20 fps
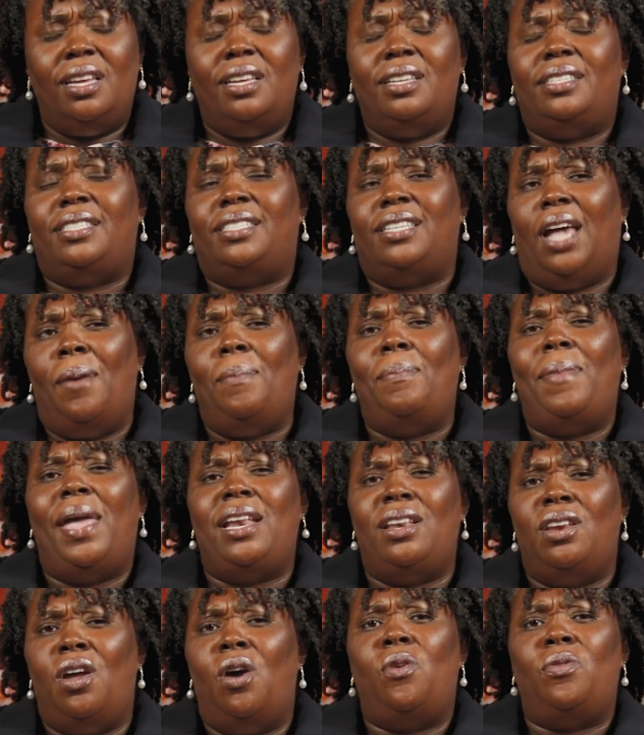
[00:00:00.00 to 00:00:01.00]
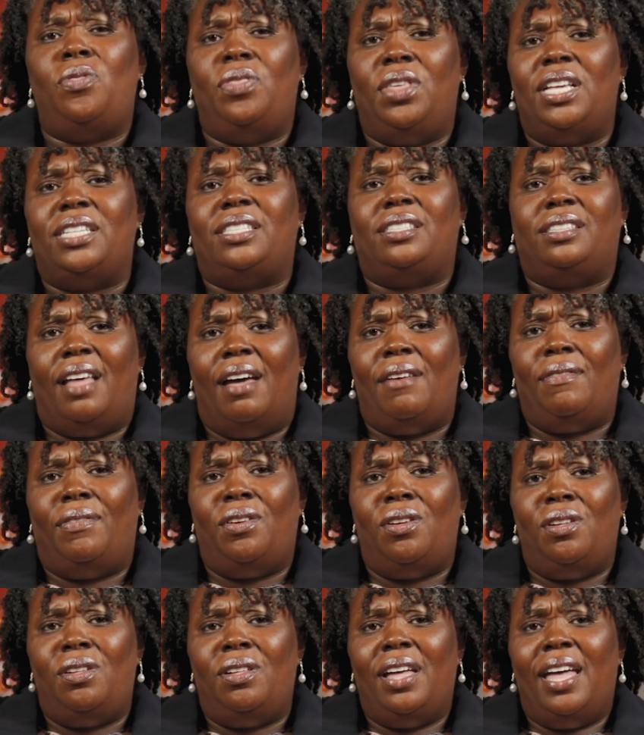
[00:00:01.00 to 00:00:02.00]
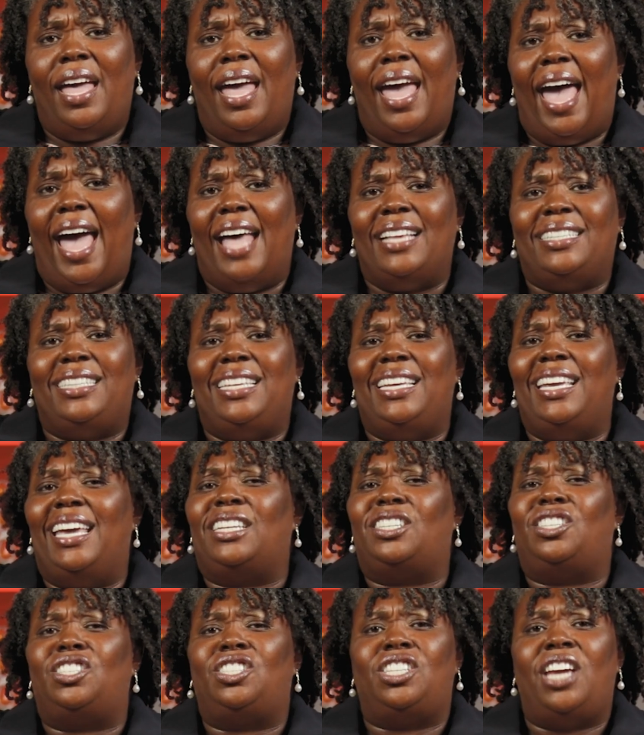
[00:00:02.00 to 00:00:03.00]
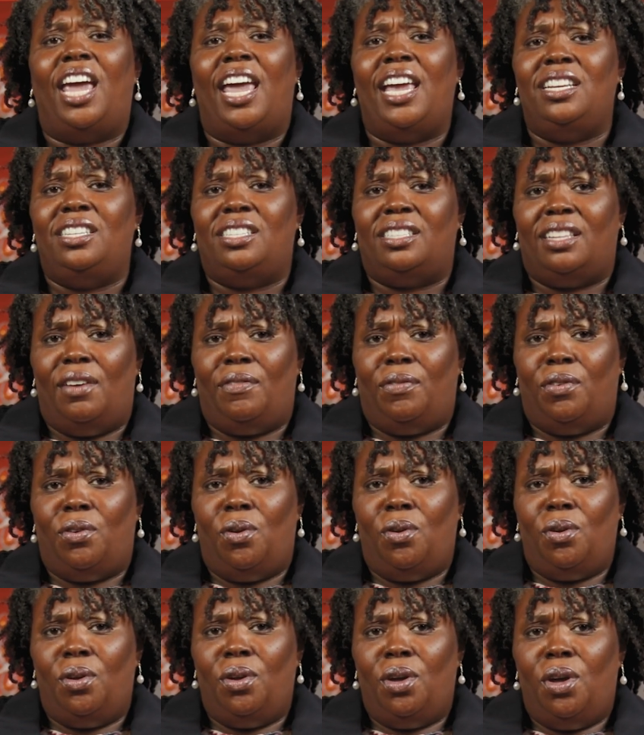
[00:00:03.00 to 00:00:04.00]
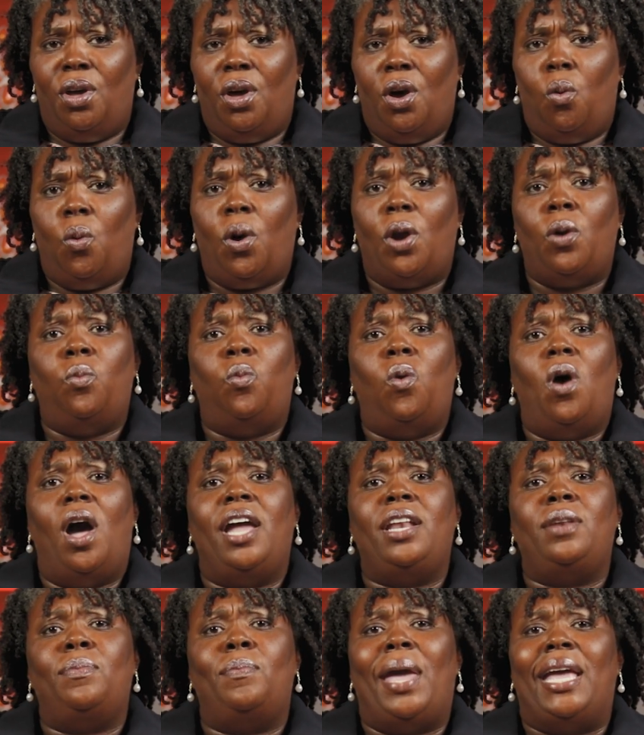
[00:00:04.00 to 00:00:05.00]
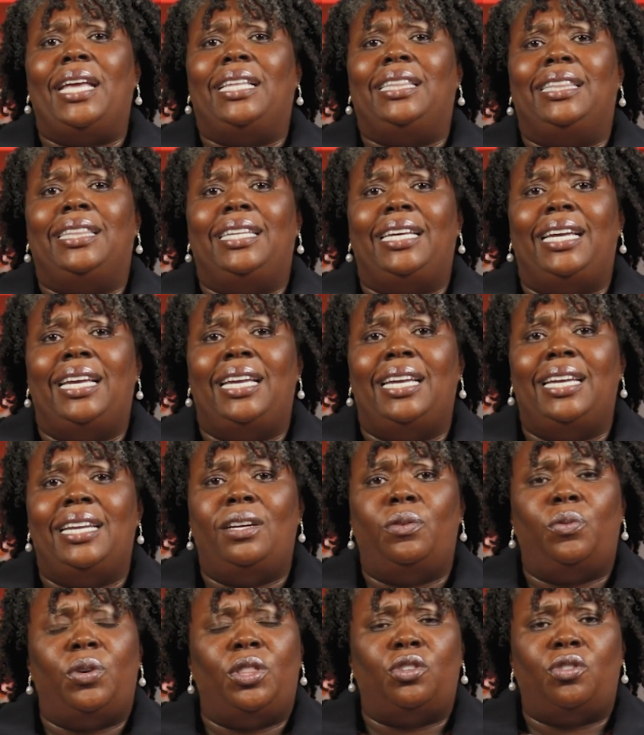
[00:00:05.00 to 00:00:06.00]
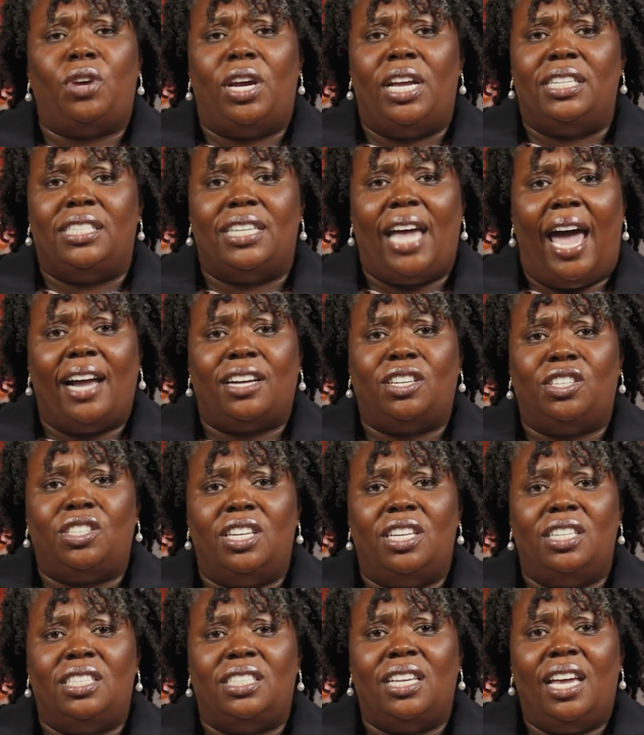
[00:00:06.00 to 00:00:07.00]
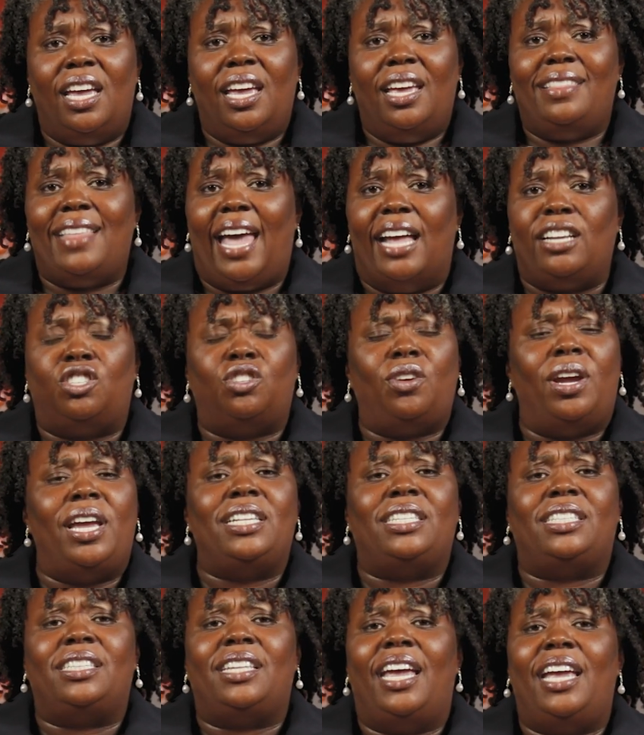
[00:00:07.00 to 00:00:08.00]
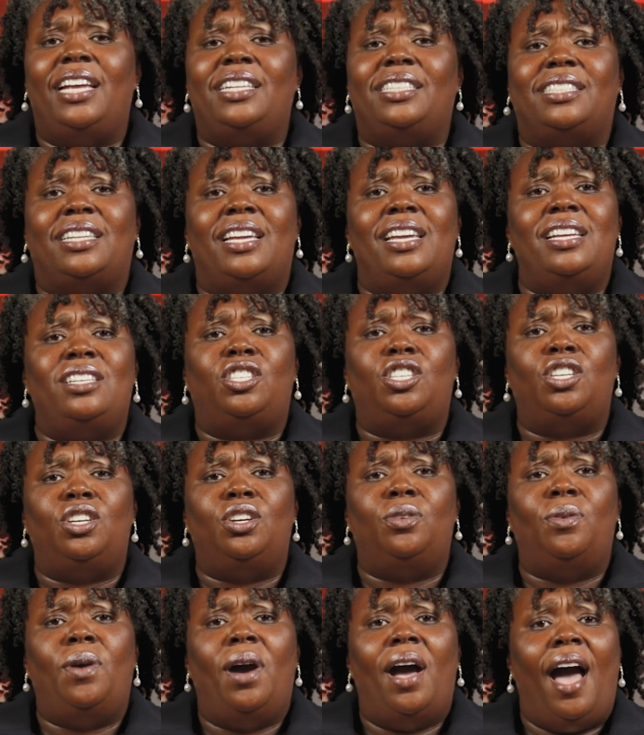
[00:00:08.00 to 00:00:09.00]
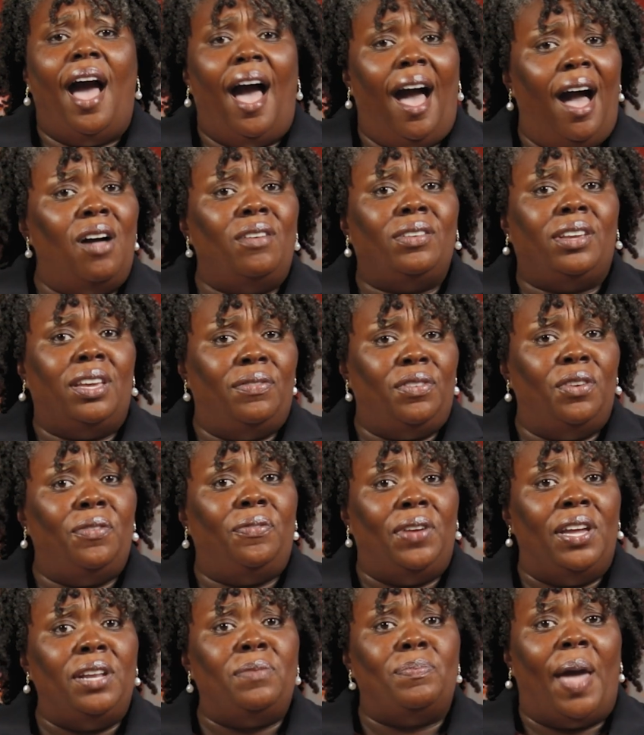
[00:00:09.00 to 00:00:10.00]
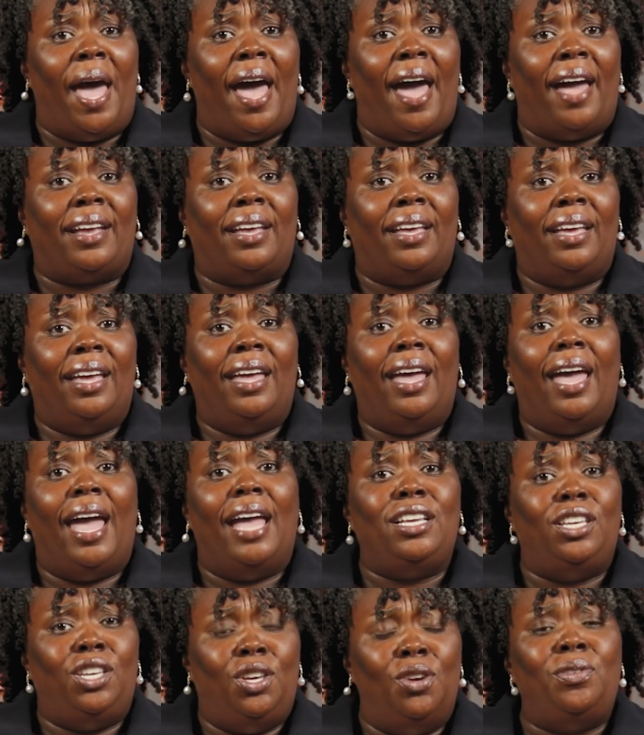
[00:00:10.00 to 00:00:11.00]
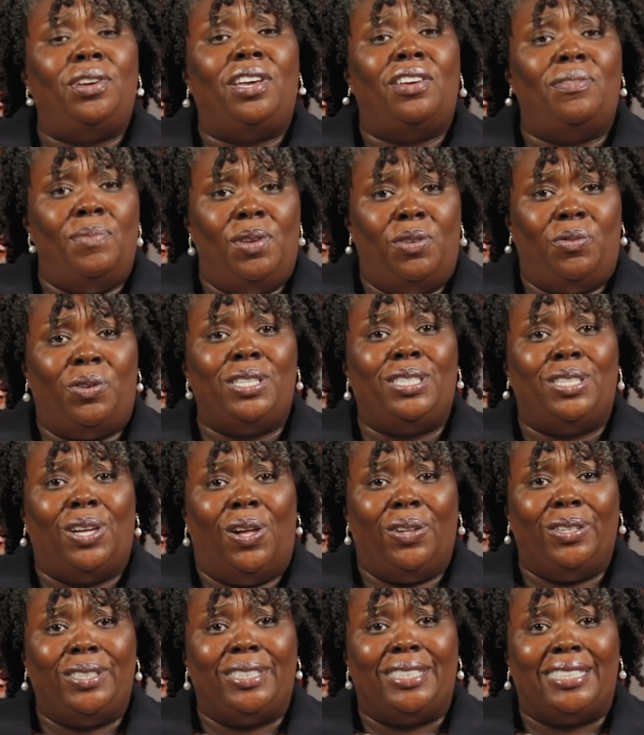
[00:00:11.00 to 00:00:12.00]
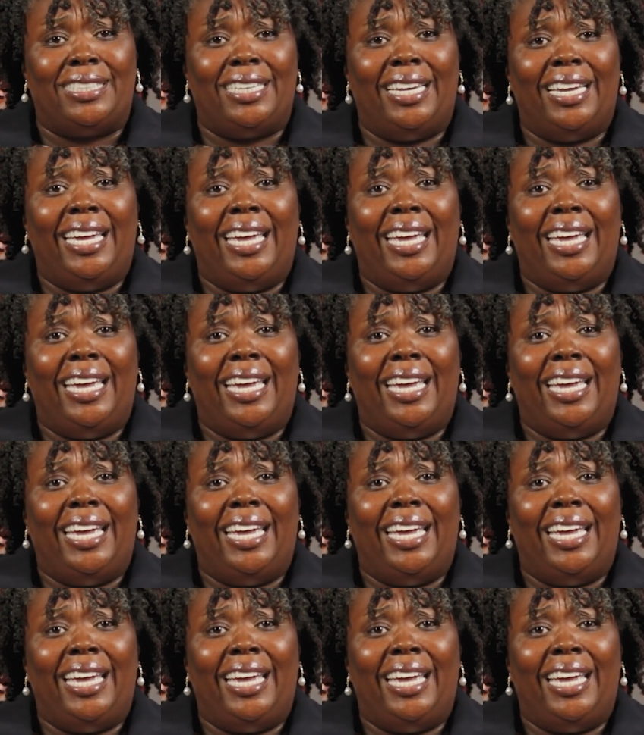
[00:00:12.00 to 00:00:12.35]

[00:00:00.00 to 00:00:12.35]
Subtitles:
Some may know this level as the exchange level, where one may lead with transactions that translates into, "I'll give you feedback and you give me results."